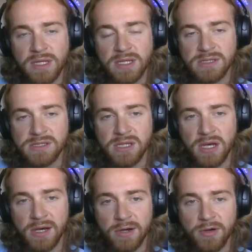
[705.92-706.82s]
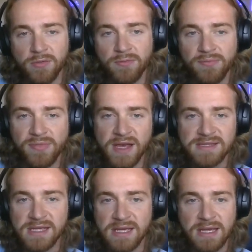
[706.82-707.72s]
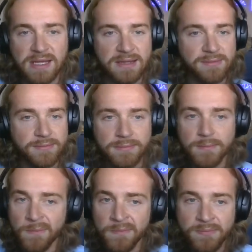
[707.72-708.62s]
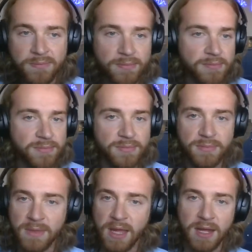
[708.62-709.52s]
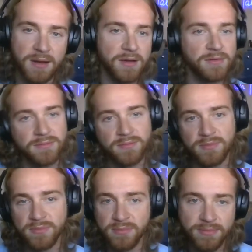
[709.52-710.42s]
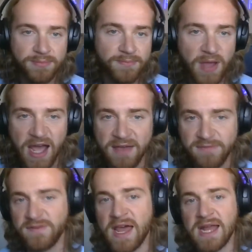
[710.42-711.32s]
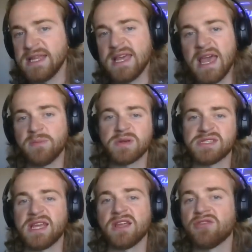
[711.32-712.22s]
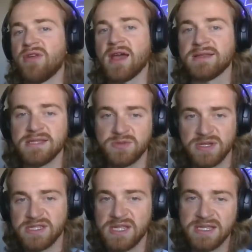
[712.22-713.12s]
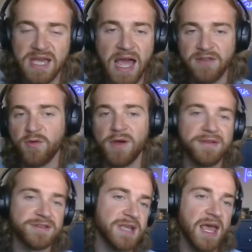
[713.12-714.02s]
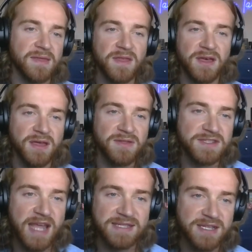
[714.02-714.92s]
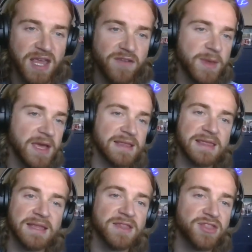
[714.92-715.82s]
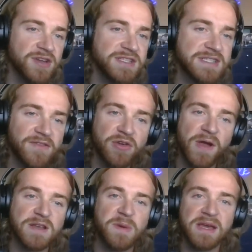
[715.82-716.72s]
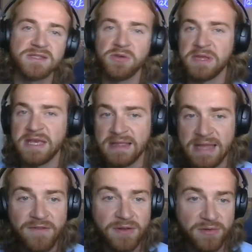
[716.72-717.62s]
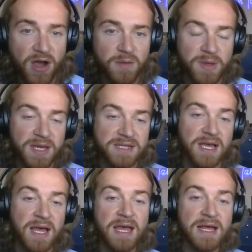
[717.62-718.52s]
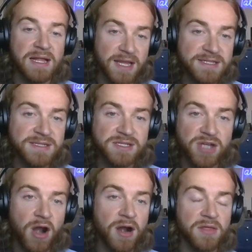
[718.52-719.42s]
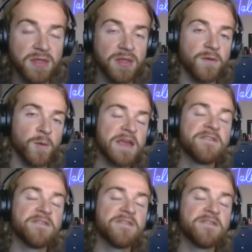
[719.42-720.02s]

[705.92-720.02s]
So that's in, I don't know. I have 98% correct is kind of what they're saying. The stats are giving me 37 correct picks, only 11 wrong picks. Let's start week